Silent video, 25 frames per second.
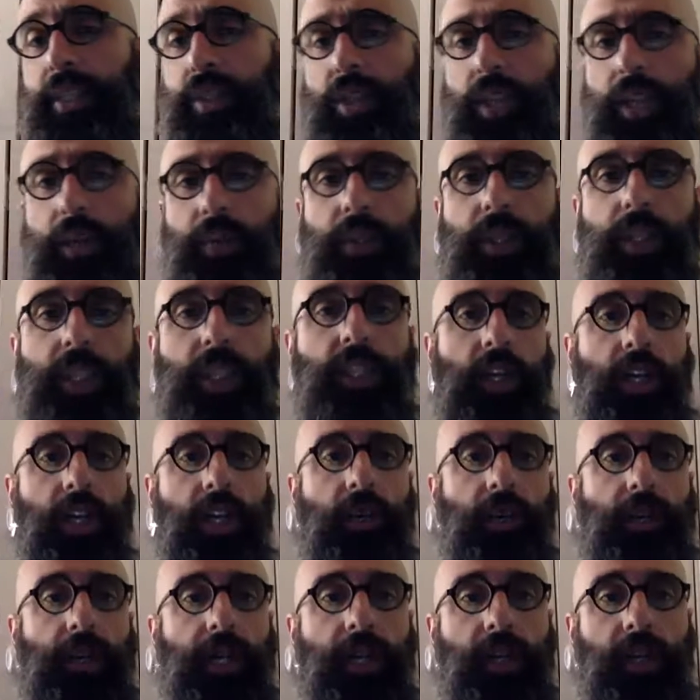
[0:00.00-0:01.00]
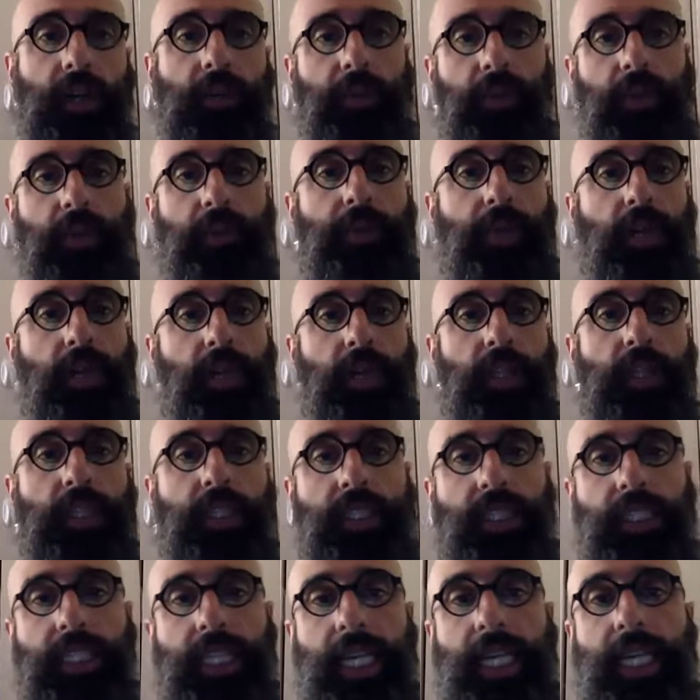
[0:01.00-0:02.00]
So I want to talk about a couple of
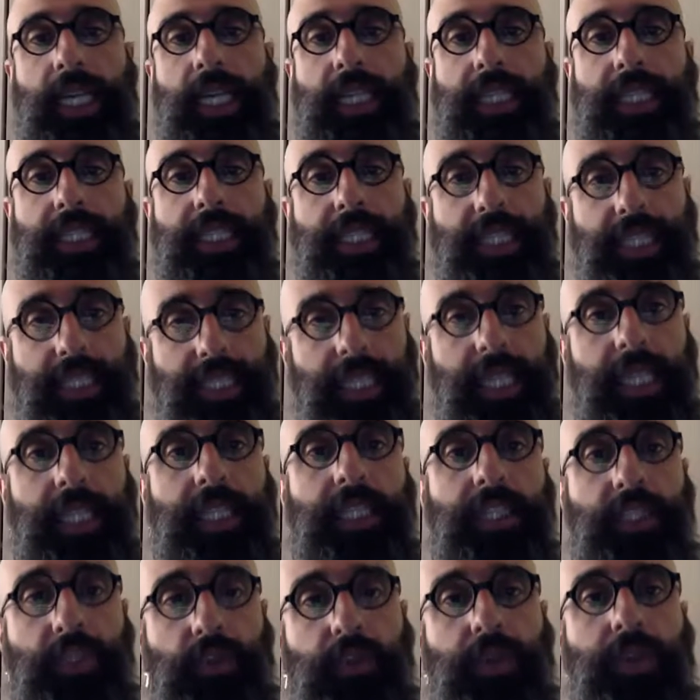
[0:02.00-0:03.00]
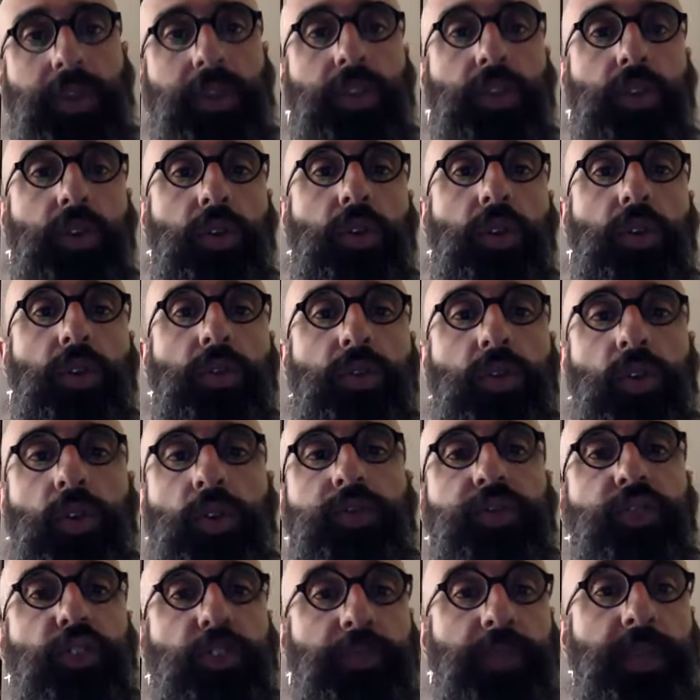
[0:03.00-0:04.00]
parties that exist at this point, or
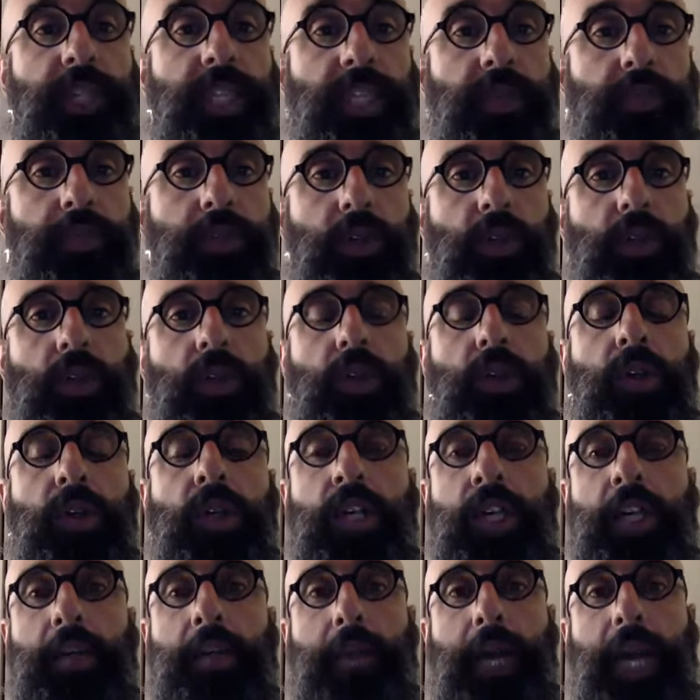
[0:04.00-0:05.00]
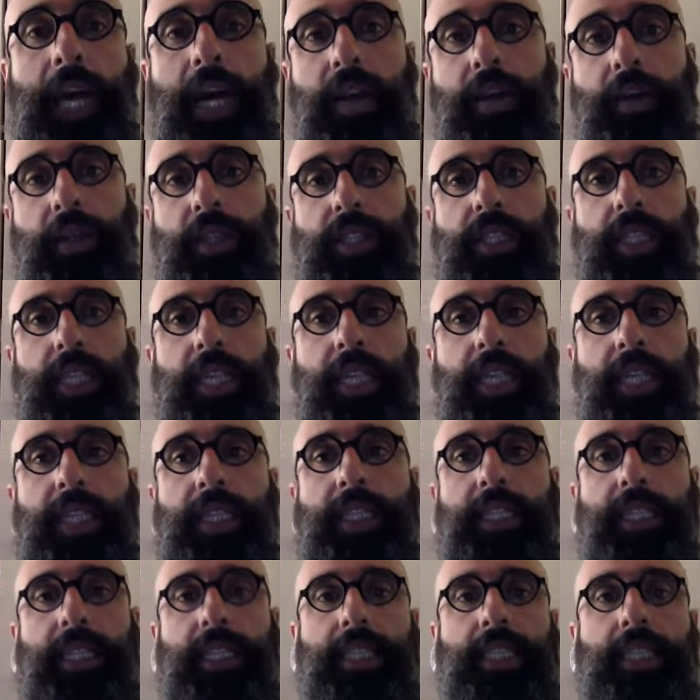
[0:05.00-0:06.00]
formidable powers that
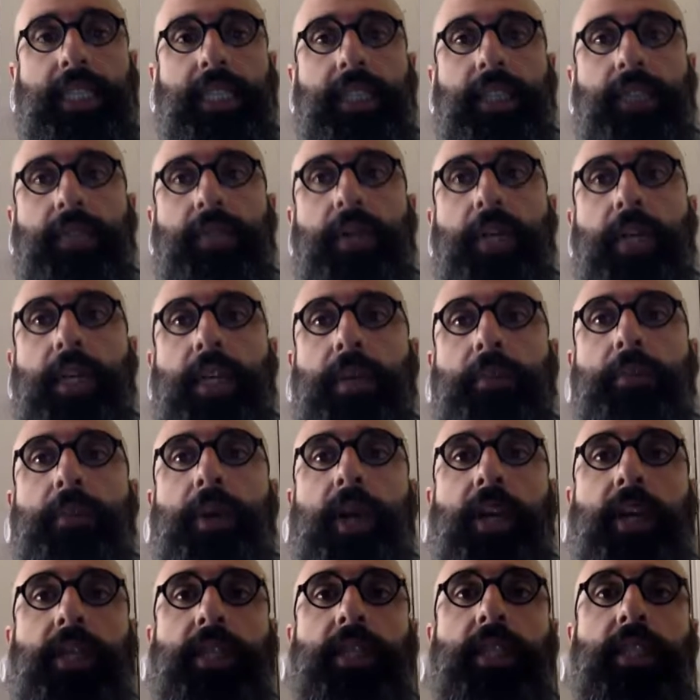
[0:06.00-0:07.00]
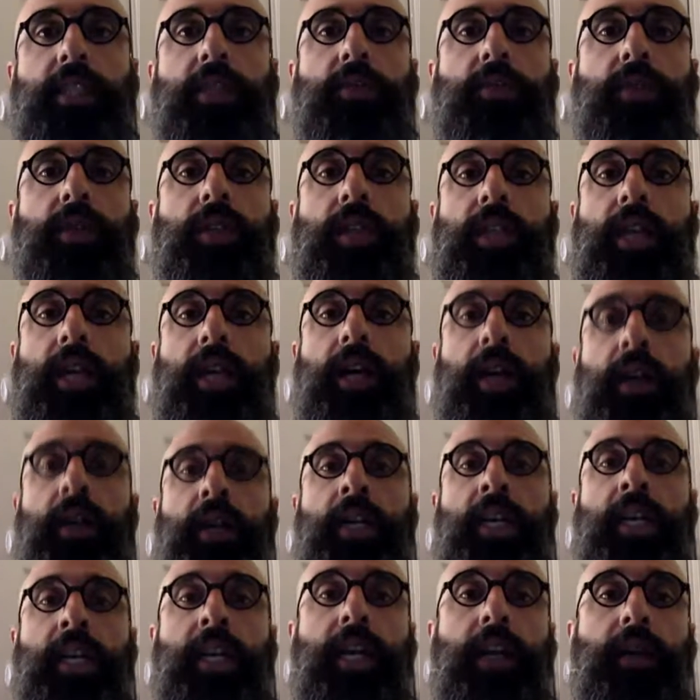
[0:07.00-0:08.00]
exist in Iranian politics right now.
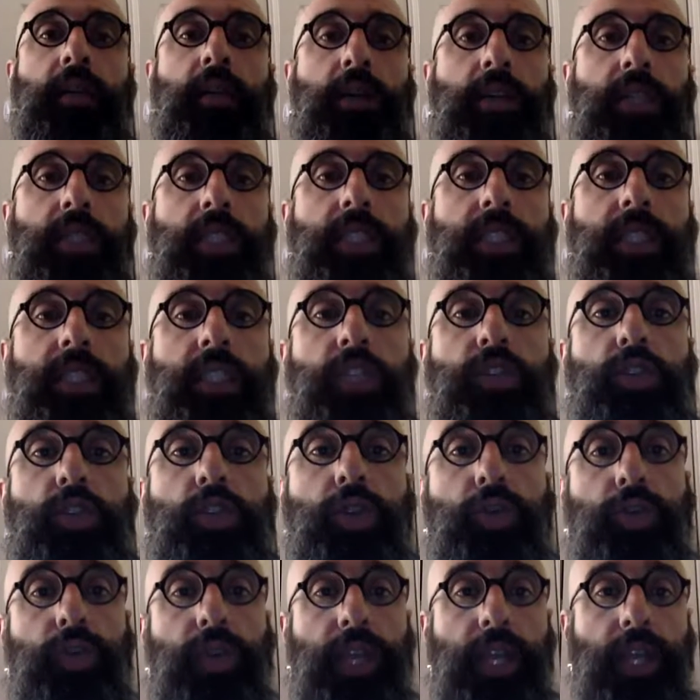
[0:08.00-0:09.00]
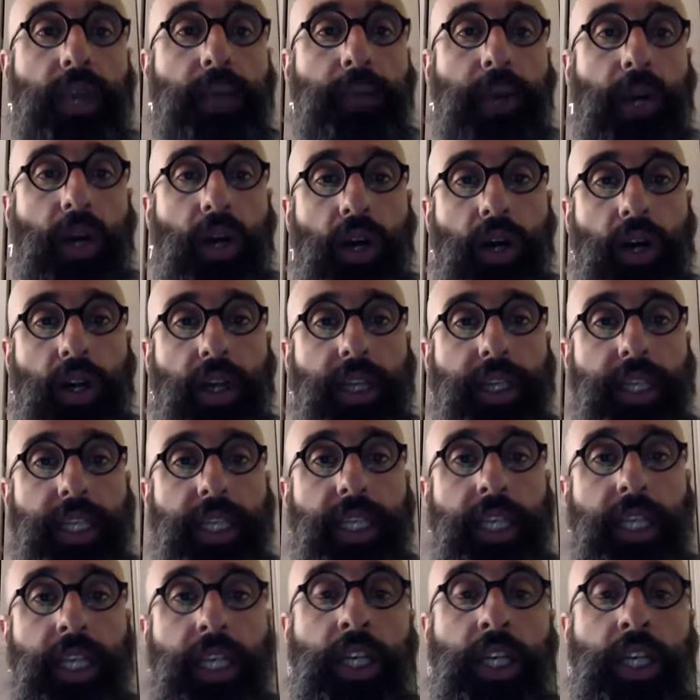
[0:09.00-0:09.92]
And one is the Tudeh party.